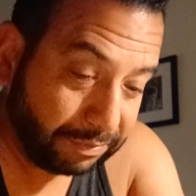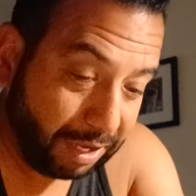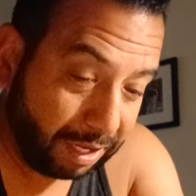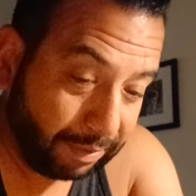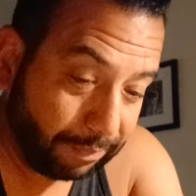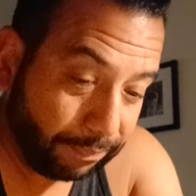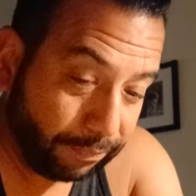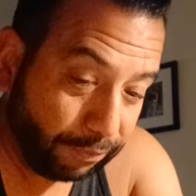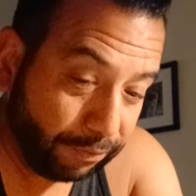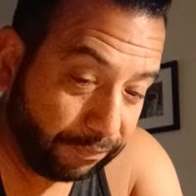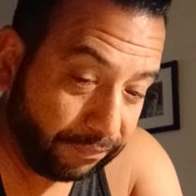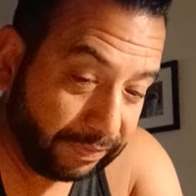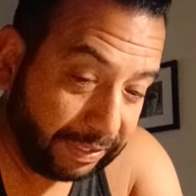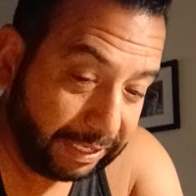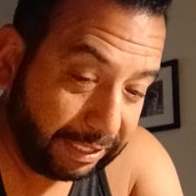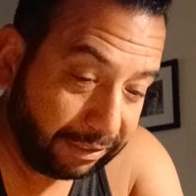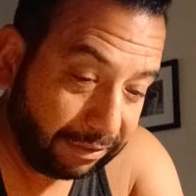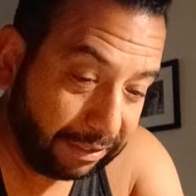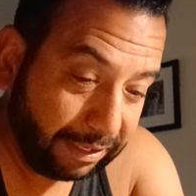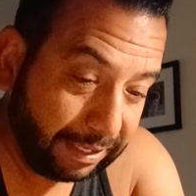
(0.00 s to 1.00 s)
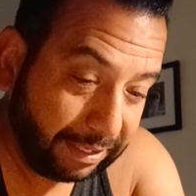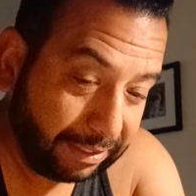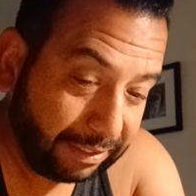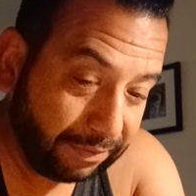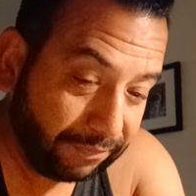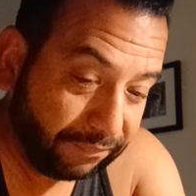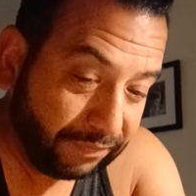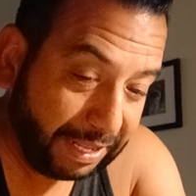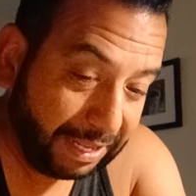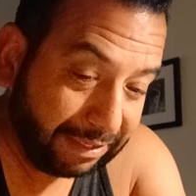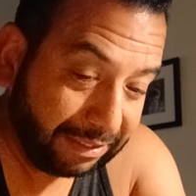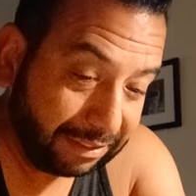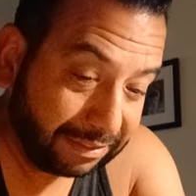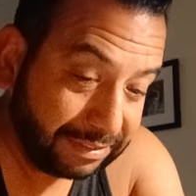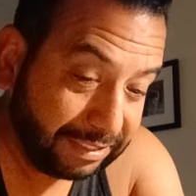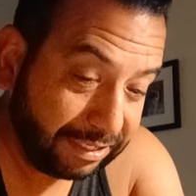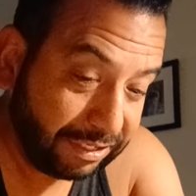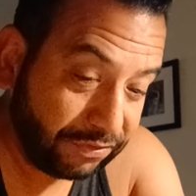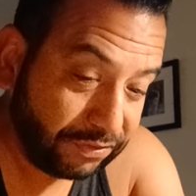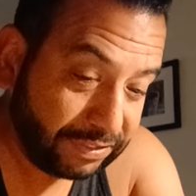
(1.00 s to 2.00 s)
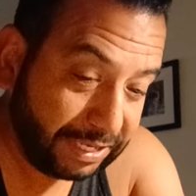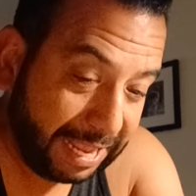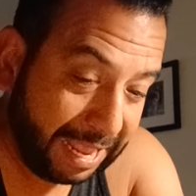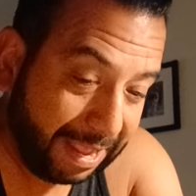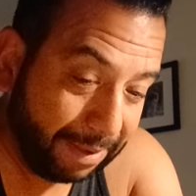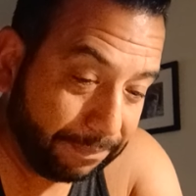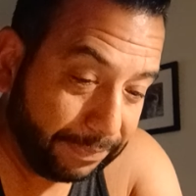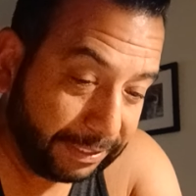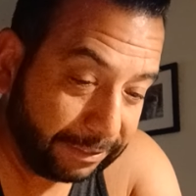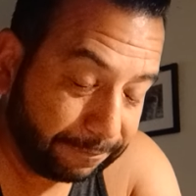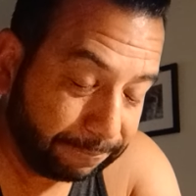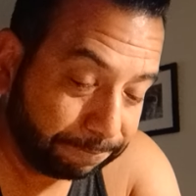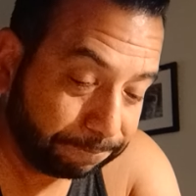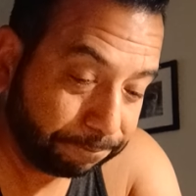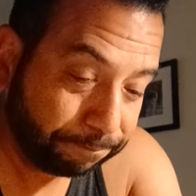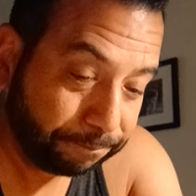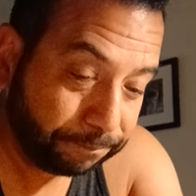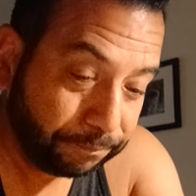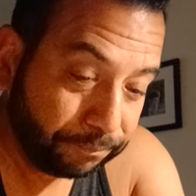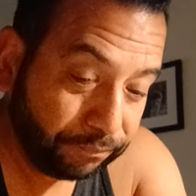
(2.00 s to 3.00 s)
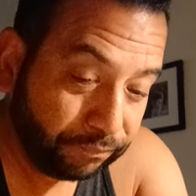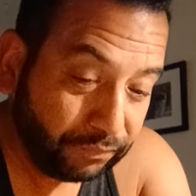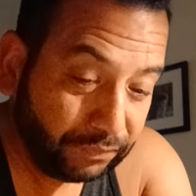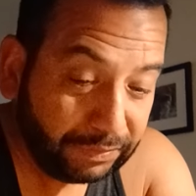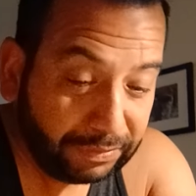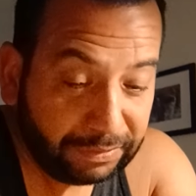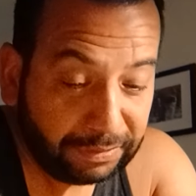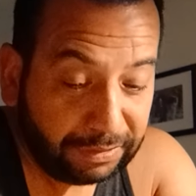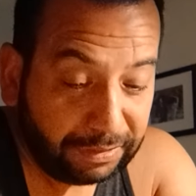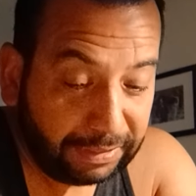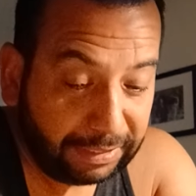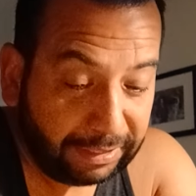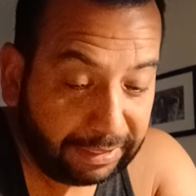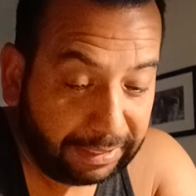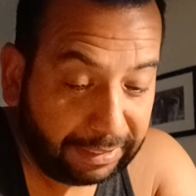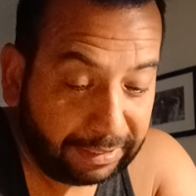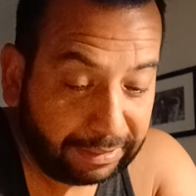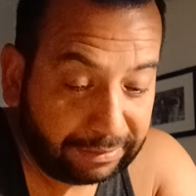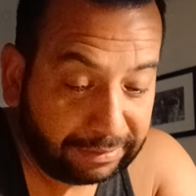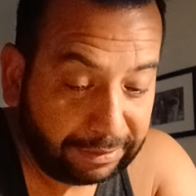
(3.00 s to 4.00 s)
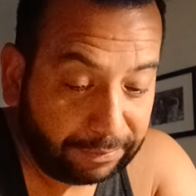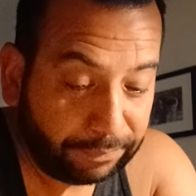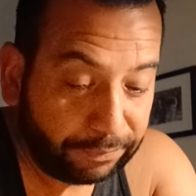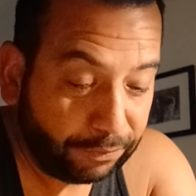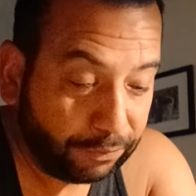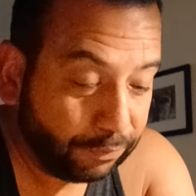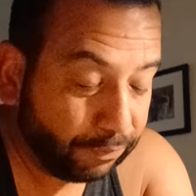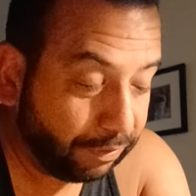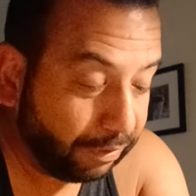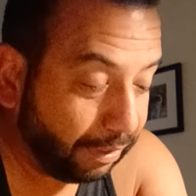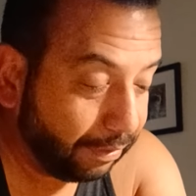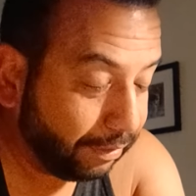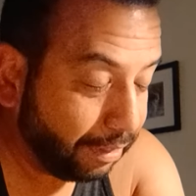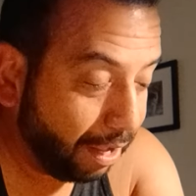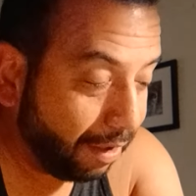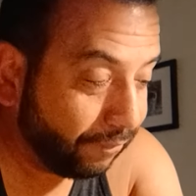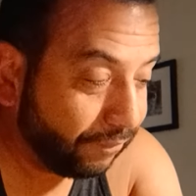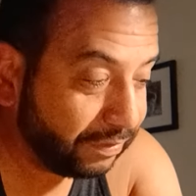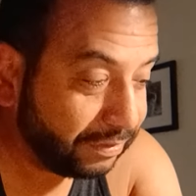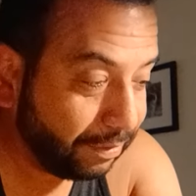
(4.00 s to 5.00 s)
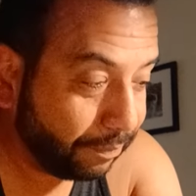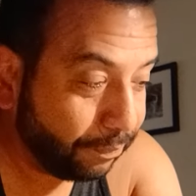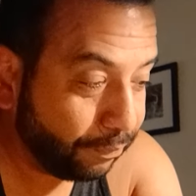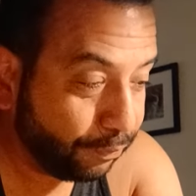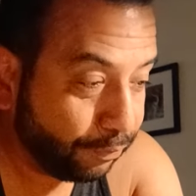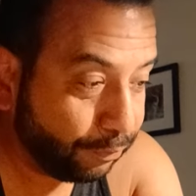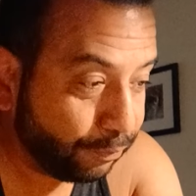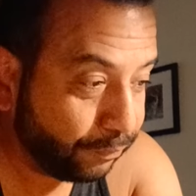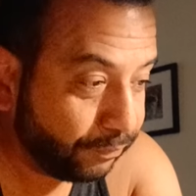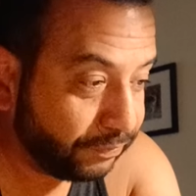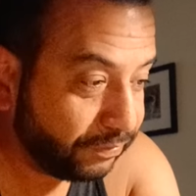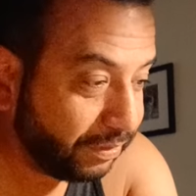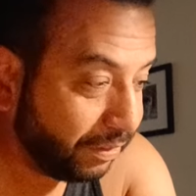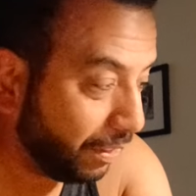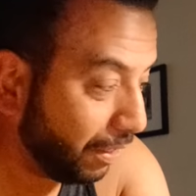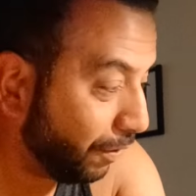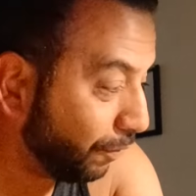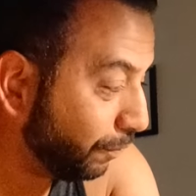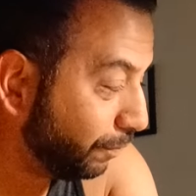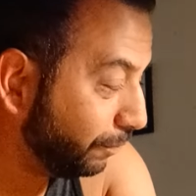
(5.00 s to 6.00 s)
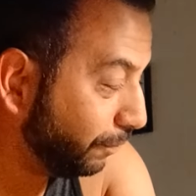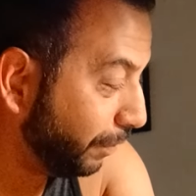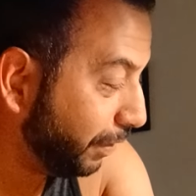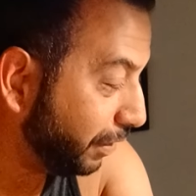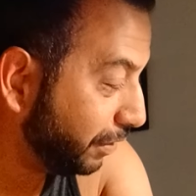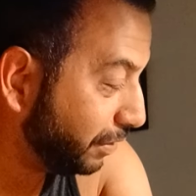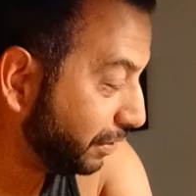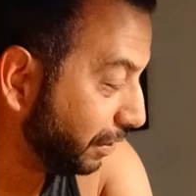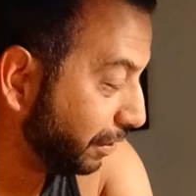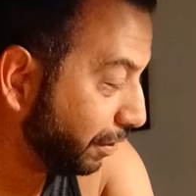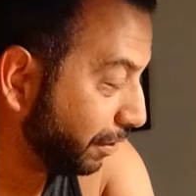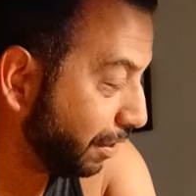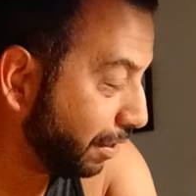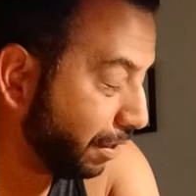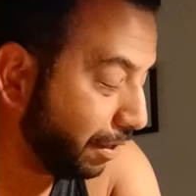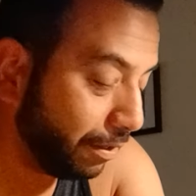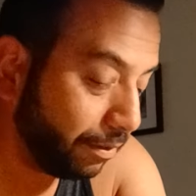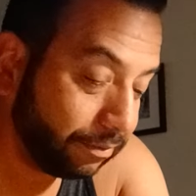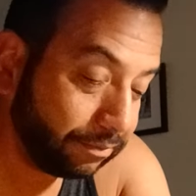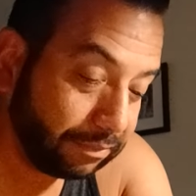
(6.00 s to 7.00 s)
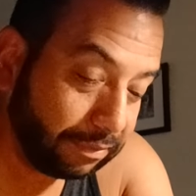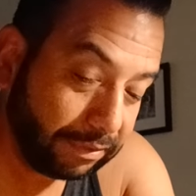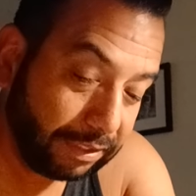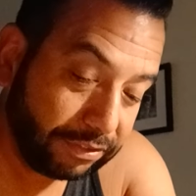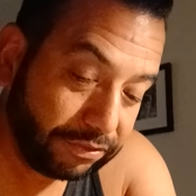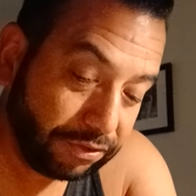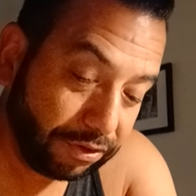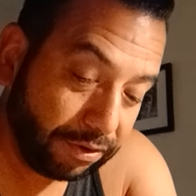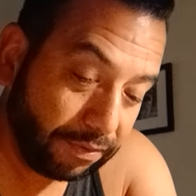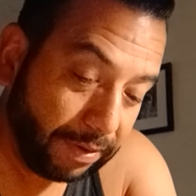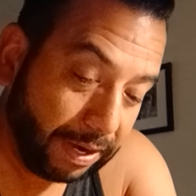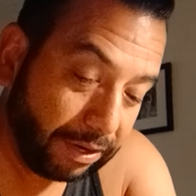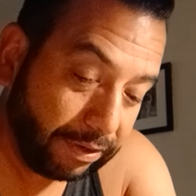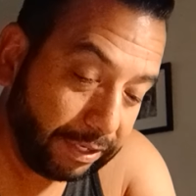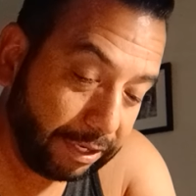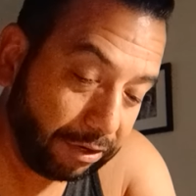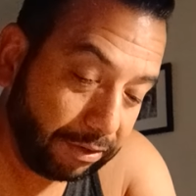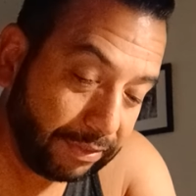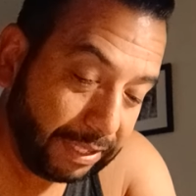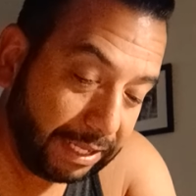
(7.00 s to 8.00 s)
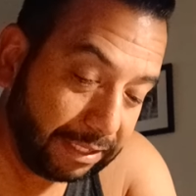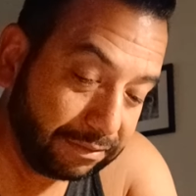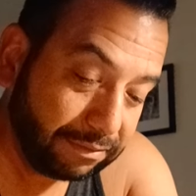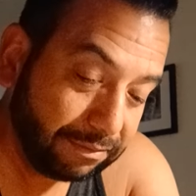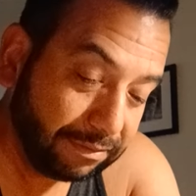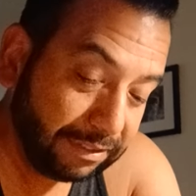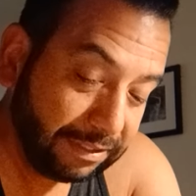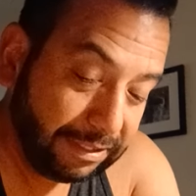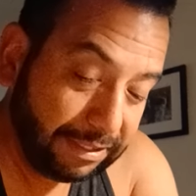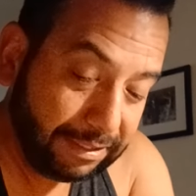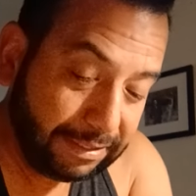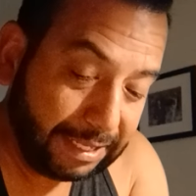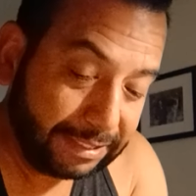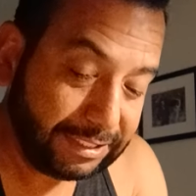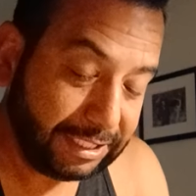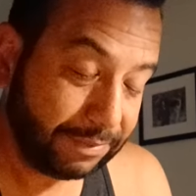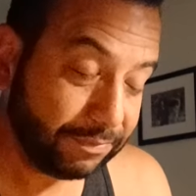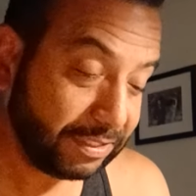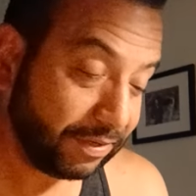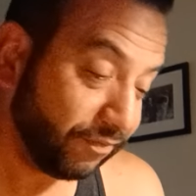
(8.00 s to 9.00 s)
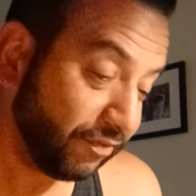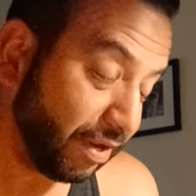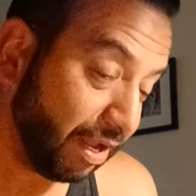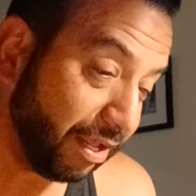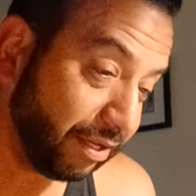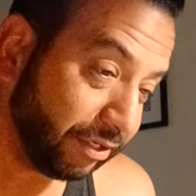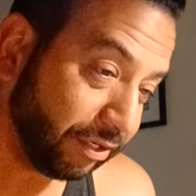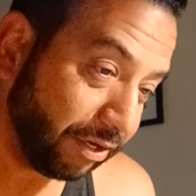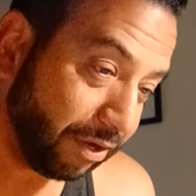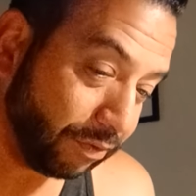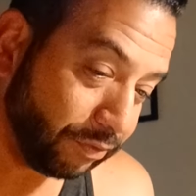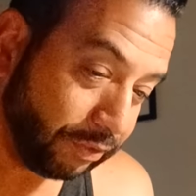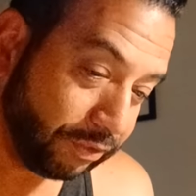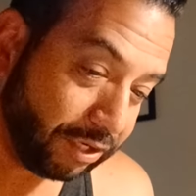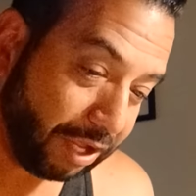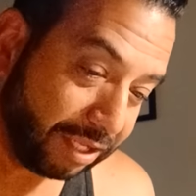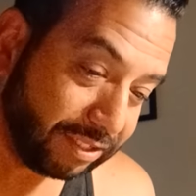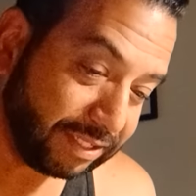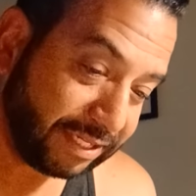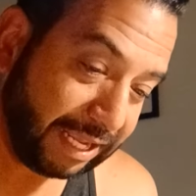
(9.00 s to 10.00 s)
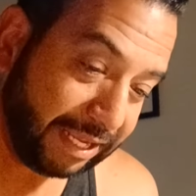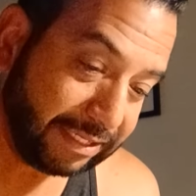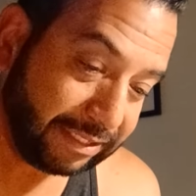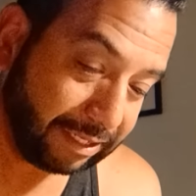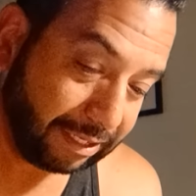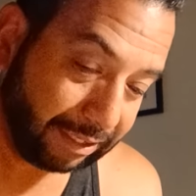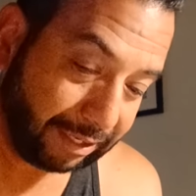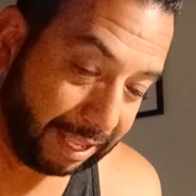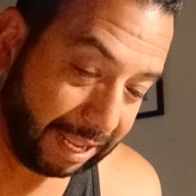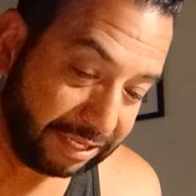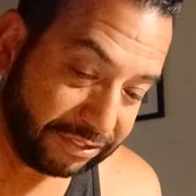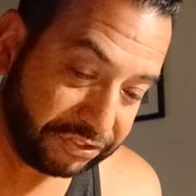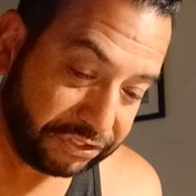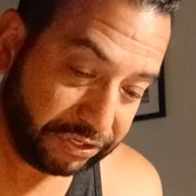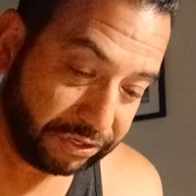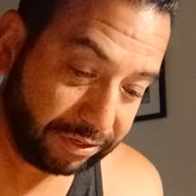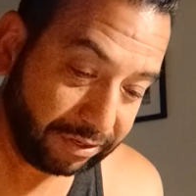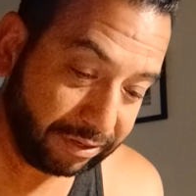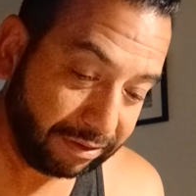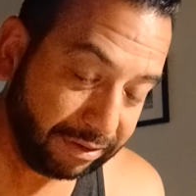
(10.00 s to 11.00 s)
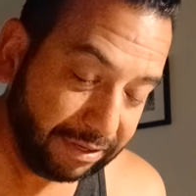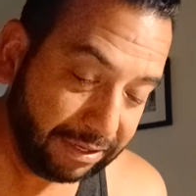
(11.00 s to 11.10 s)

improving, and if that continues to happen and the offense improves, we could see a turnaround here that teams have done. Utah State did it last year.